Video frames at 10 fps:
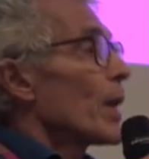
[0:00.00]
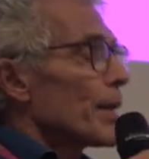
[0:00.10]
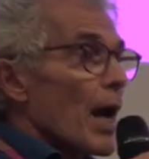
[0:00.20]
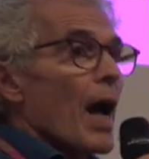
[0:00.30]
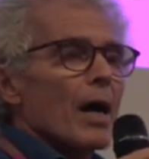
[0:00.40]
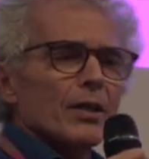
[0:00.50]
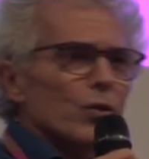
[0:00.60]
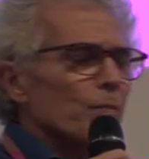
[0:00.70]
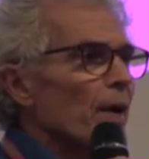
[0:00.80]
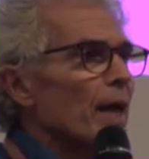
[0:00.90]
and ah,
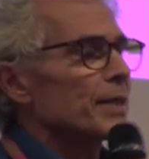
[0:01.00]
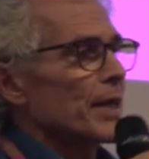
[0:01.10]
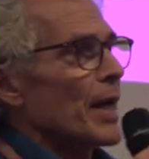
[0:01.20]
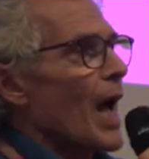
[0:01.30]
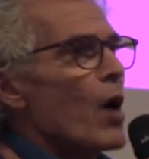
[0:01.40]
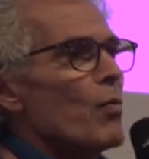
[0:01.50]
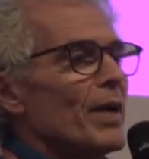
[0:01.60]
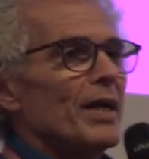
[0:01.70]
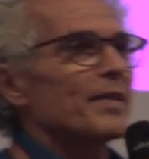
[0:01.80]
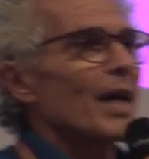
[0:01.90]
surprising how many